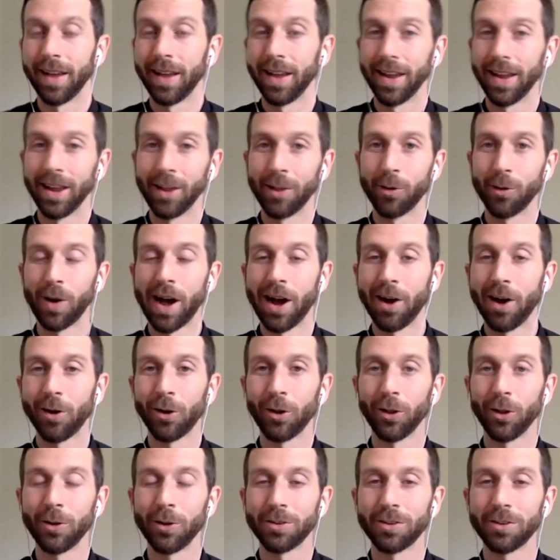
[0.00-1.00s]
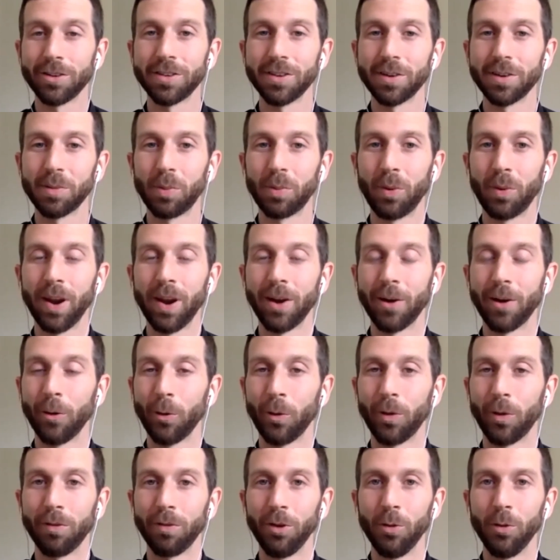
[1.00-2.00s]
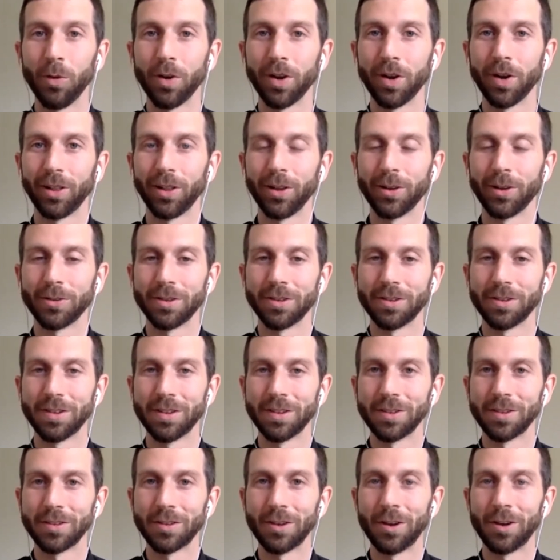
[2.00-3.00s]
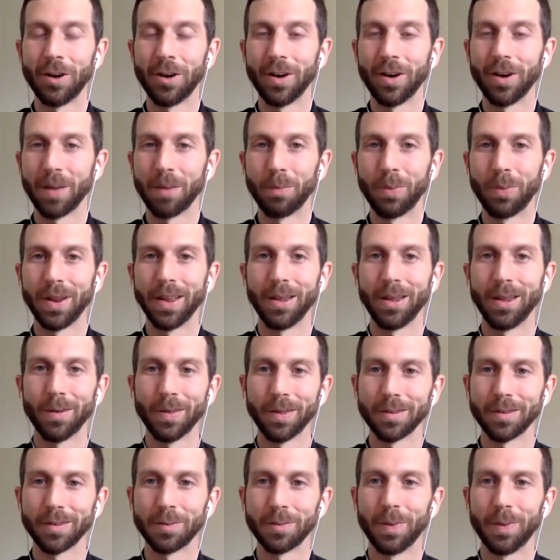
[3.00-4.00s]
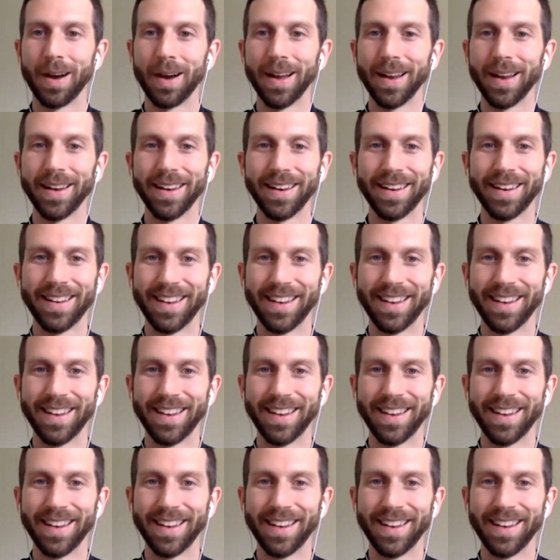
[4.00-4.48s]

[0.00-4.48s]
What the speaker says: either I'll close us in prayer, or if you want to close us in song. I'm putting you on the spot.